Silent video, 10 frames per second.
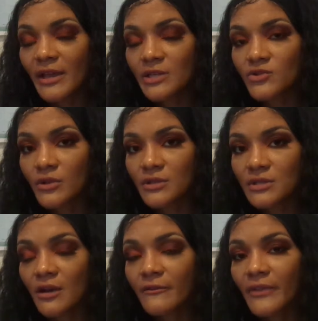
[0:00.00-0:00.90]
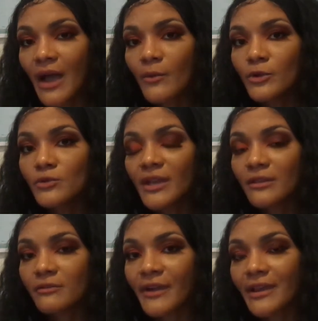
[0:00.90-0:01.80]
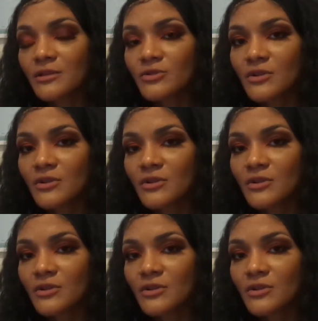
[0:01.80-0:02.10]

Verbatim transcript: answer it yourself, that way you get the right answer.